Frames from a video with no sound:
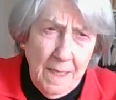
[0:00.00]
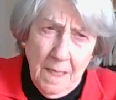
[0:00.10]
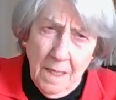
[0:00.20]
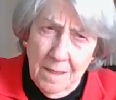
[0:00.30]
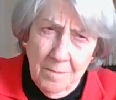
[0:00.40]

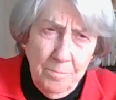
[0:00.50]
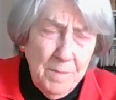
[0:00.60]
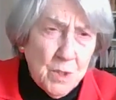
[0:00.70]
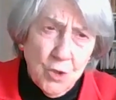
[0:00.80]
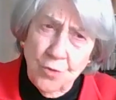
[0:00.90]
being
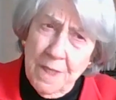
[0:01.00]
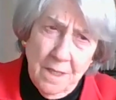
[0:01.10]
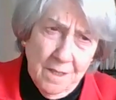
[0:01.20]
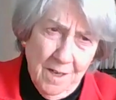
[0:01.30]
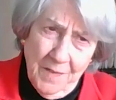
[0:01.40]

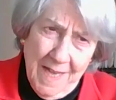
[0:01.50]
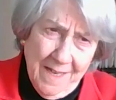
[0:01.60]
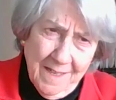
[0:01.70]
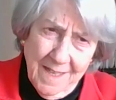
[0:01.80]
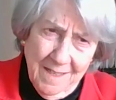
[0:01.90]
mistreated on that